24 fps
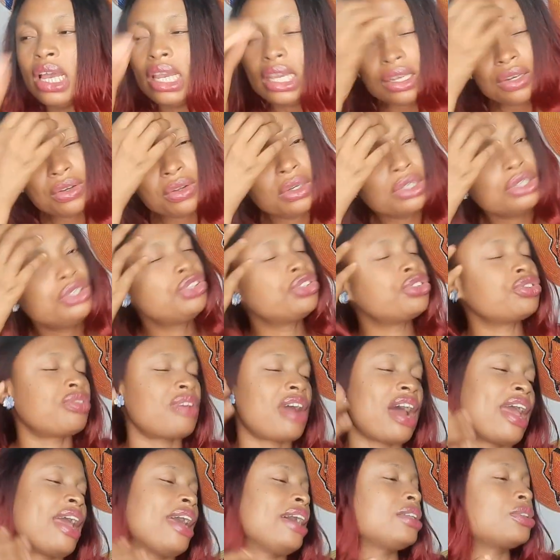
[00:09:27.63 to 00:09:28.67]
You know
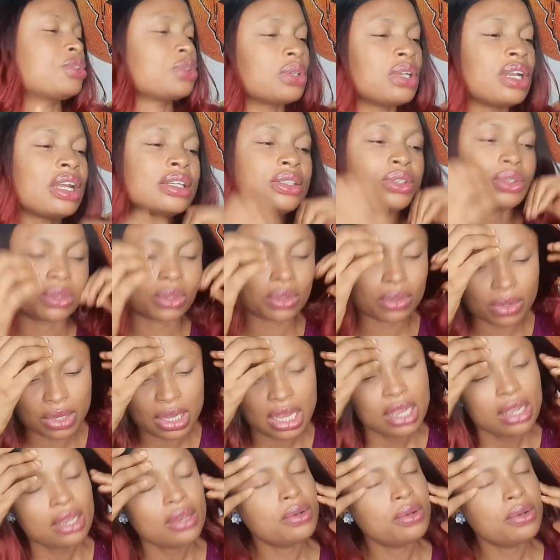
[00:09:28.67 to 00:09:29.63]
try at all at all.